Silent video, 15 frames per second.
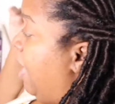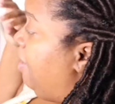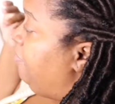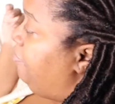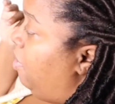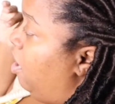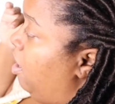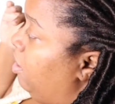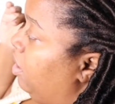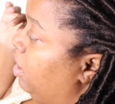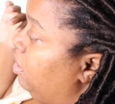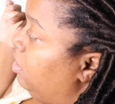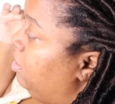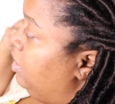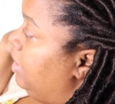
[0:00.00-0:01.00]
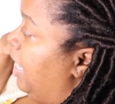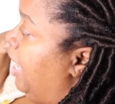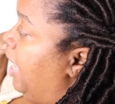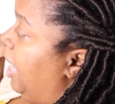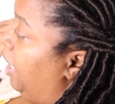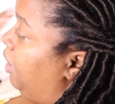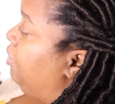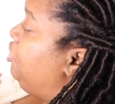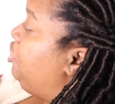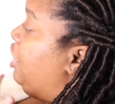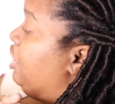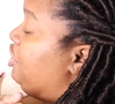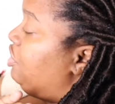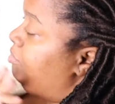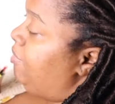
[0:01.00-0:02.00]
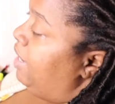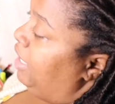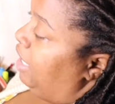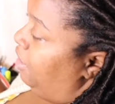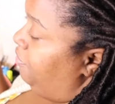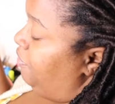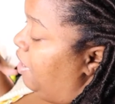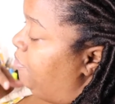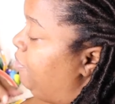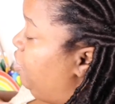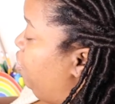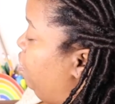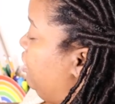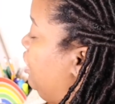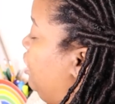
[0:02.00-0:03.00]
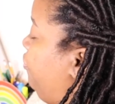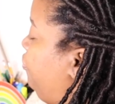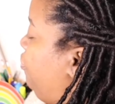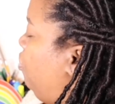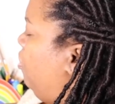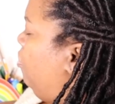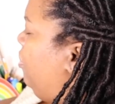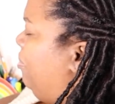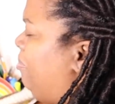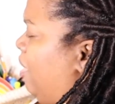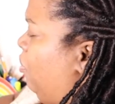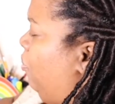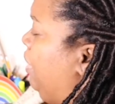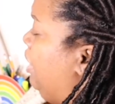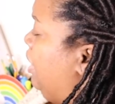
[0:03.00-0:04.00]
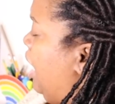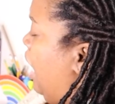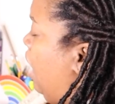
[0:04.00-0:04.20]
by far like changing my life. I've been using it for what about a week